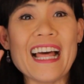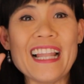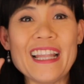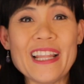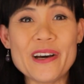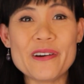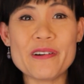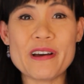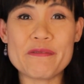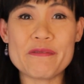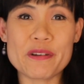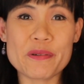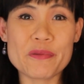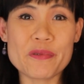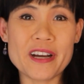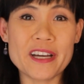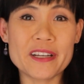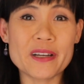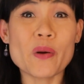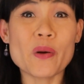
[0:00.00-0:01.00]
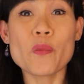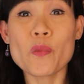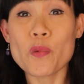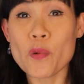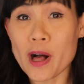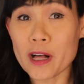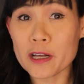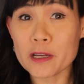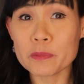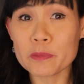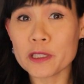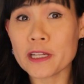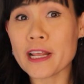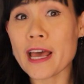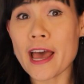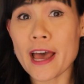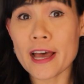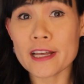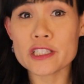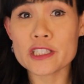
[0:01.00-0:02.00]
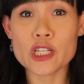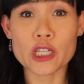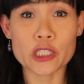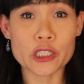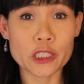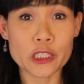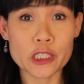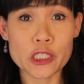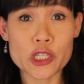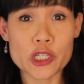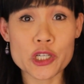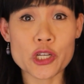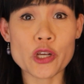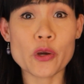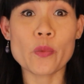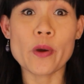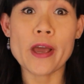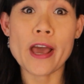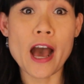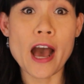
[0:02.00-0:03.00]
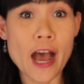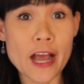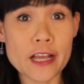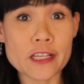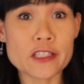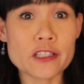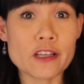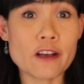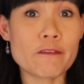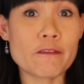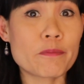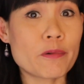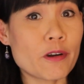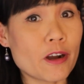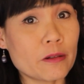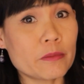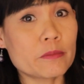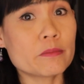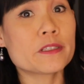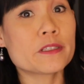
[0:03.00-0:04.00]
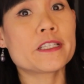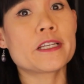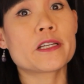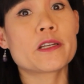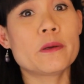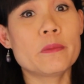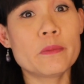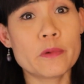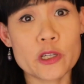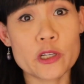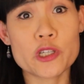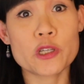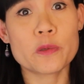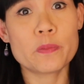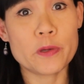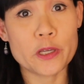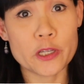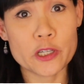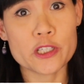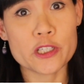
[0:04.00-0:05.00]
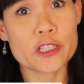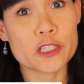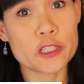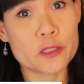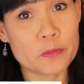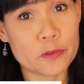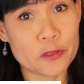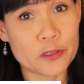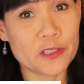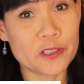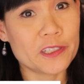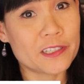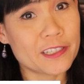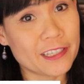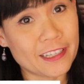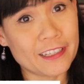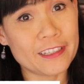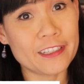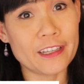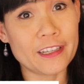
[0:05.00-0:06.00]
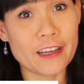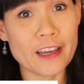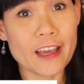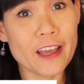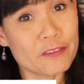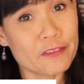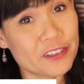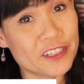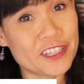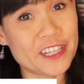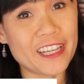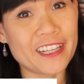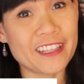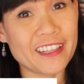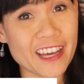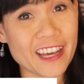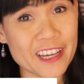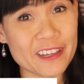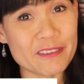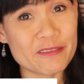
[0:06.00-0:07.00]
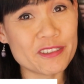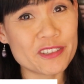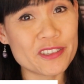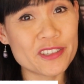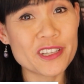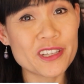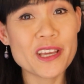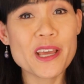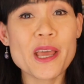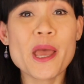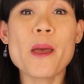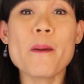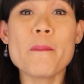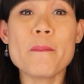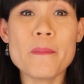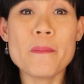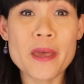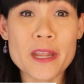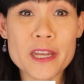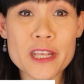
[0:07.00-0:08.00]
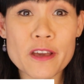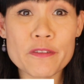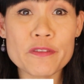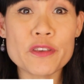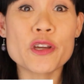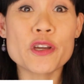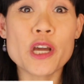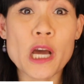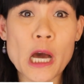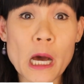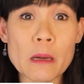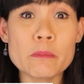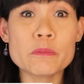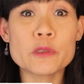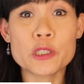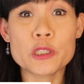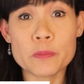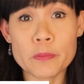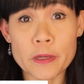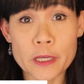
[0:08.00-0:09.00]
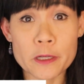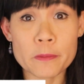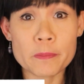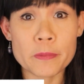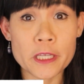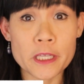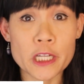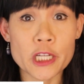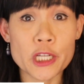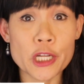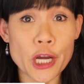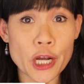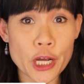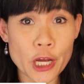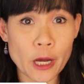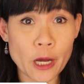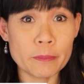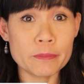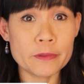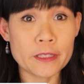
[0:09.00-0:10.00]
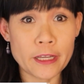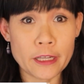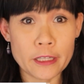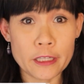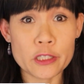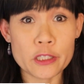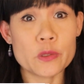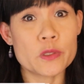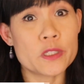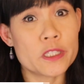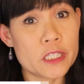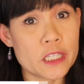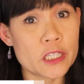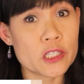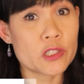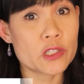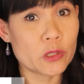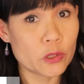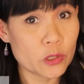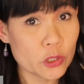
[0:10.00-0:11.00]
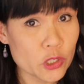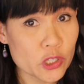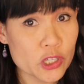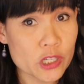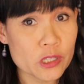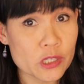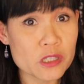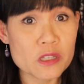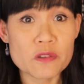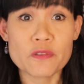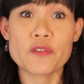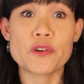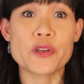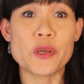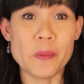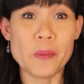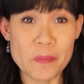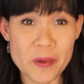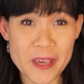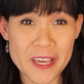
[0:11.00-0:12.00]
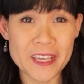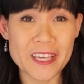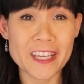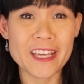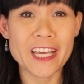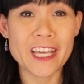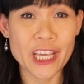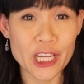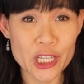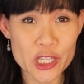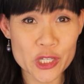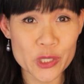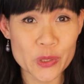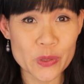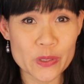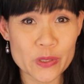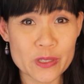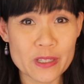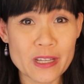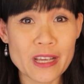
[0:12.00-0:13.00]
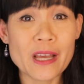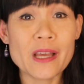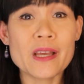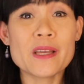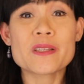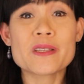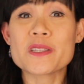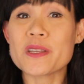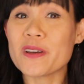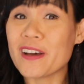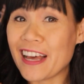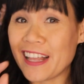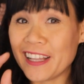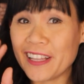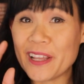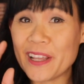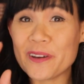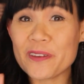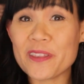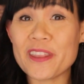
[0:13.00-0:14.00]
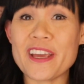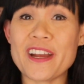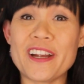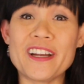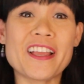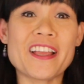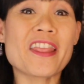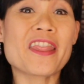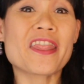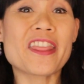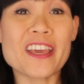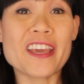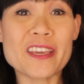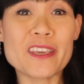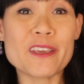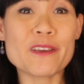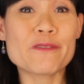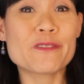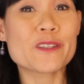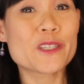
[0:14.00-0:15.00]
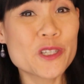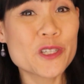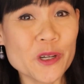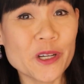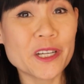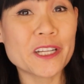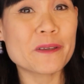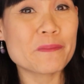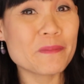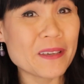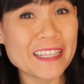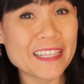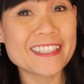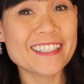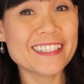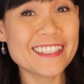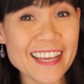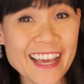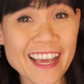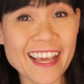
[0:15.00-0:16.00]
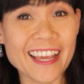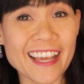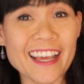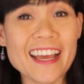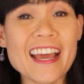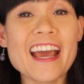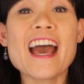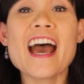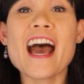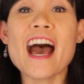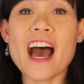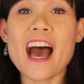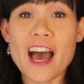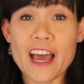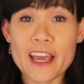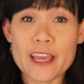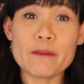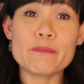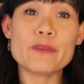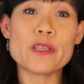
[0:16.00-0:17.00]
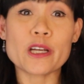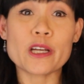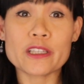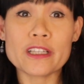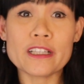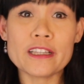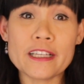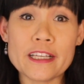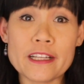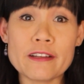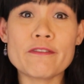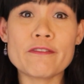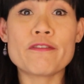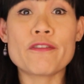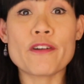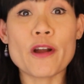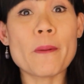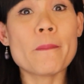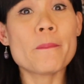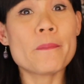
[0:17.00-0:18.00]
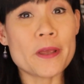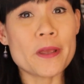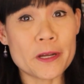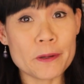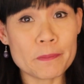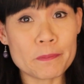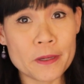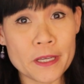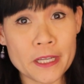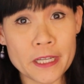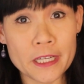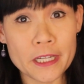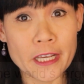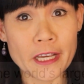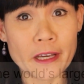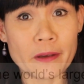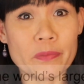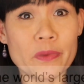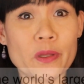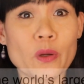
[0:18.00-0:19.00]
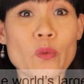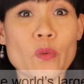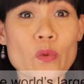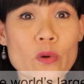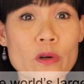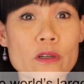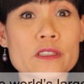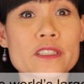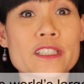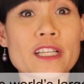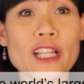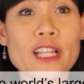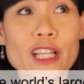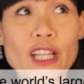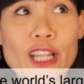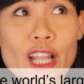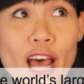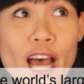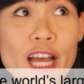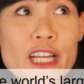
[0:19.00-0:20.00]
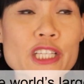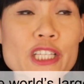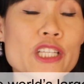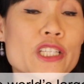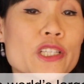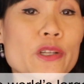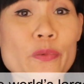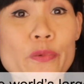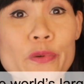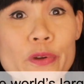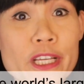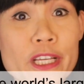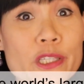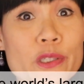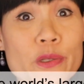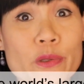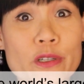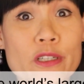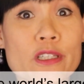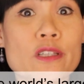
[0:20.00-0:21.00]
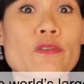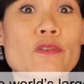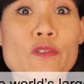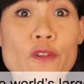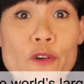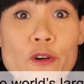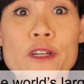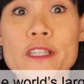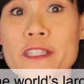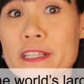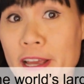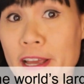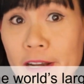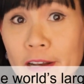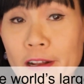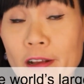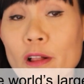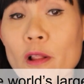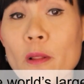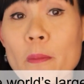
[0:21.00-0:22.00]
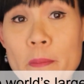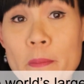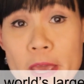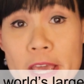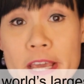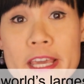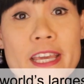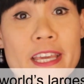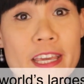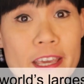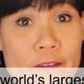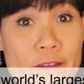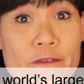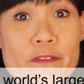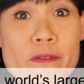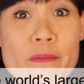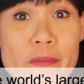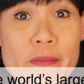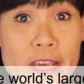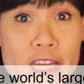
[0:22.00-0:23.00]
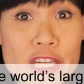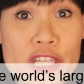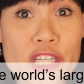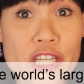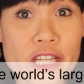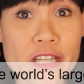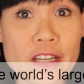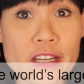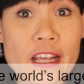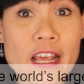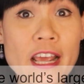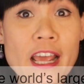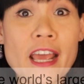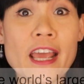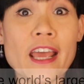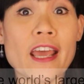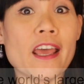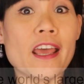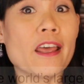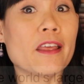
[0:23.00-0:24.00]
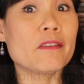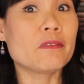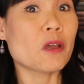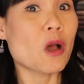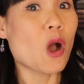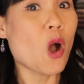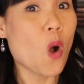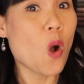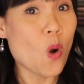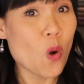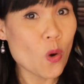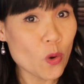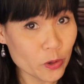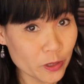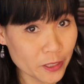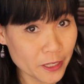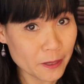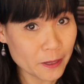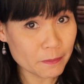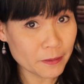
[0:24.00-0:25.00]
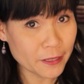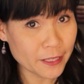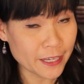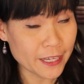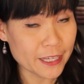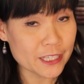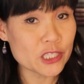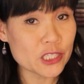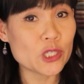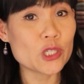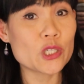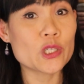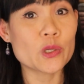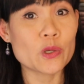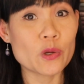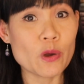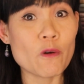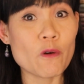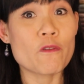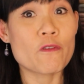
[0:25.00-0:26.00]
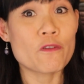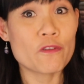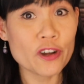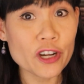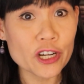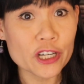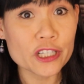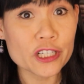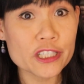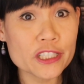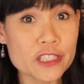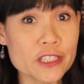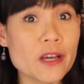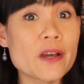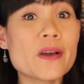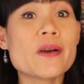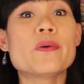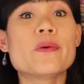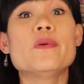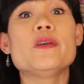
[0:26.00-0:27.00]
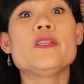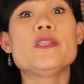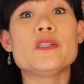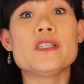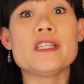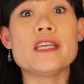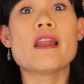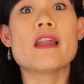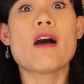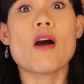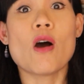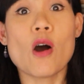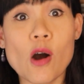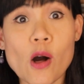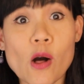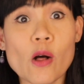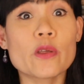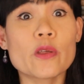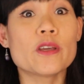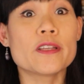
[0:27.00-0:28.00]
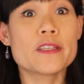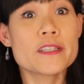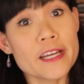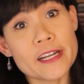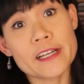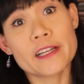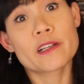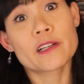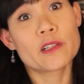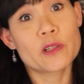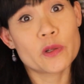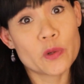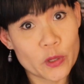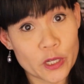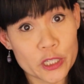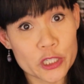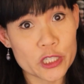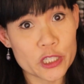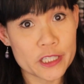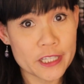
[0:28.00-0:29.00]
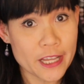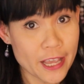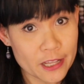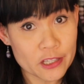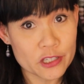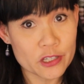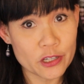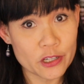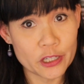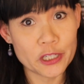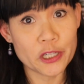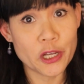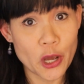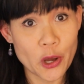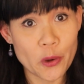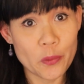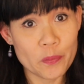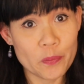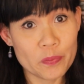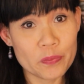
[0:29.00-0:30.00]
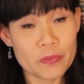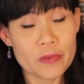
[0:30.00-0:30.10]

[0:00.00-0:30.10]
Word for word: Hello, everyone. Welcome to the Ask Dr. Lin show, where I solve problems that commercial bakers experience in their everyday lives. Many of you come to bakerpedia.com daily to seek solutions for your baking issues. So, hello there. Thank you for joining me today. I am Dr. Lin from Bakerpedia, the world's largest resource for technical baking information, and the only place you should go first when you need all your technical questions answered on the go.